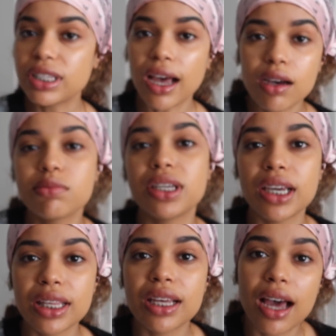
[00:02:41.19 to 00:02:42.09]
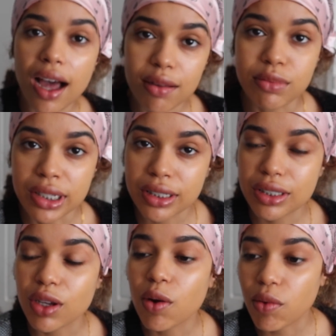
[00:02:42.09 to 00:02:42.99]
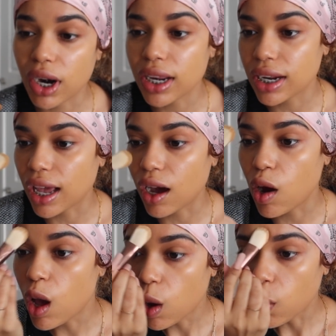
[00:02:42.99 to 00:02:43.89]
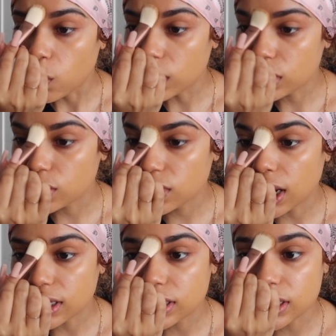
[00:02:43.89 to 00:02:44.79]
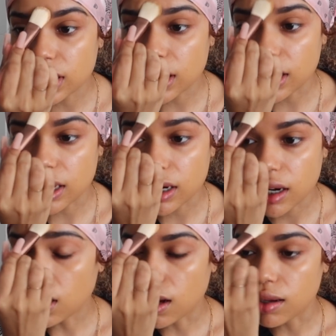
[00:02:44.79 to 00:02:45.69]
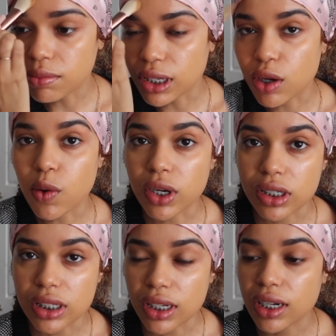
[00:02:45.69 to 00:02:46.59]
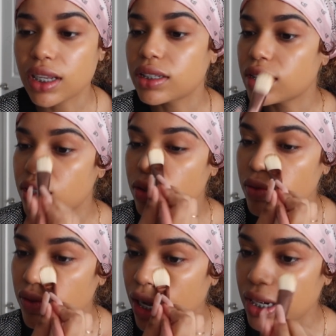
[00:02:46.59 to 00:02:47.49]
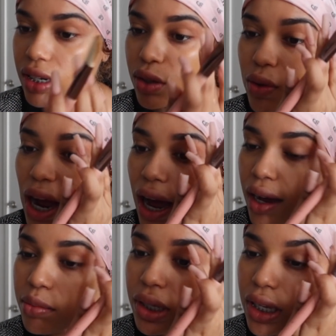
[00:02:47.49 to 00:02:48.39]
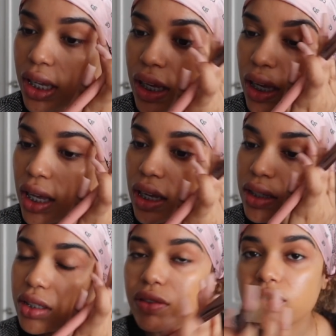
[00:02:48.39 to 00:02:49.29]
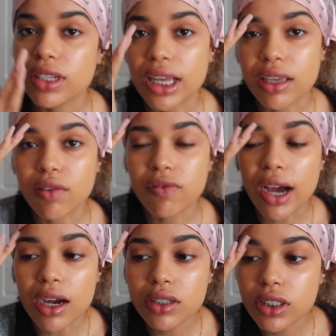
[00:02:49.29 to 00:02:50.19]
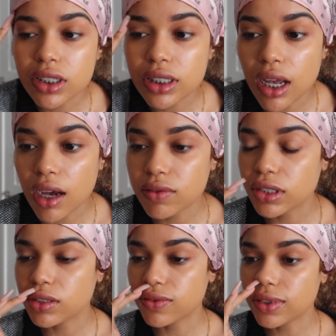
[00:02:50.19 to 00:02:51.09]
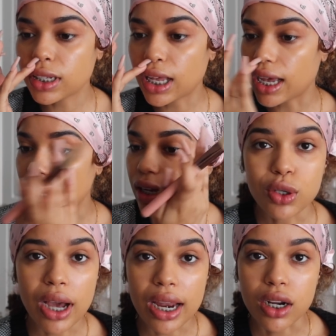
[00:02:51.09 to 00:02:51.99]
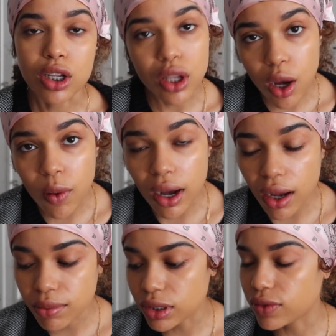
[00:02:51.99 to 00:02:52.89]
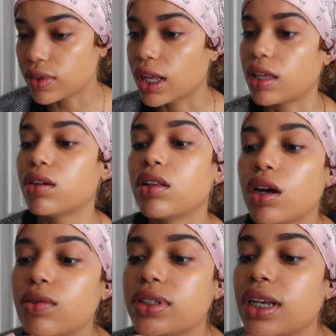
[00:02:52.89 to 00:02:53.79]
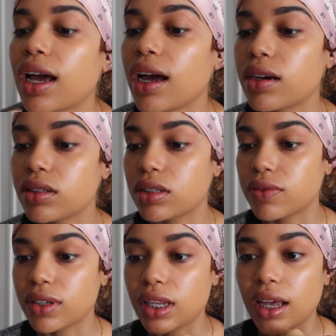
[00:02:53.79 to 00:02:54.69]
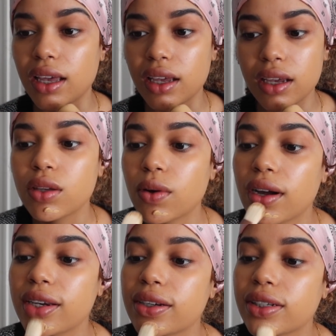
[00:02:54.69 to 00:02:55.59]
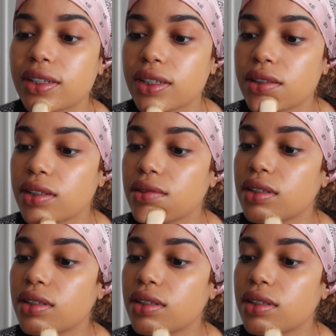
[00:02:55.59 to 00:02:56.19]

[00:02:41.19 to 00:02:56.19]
tell me in the comments right now what you guys did in quarantine, and did you find a new hobby? Did you feel like you found yourself? Did you feel like you had a glow up? Did you feel like you glowed down? Did you feel like you understood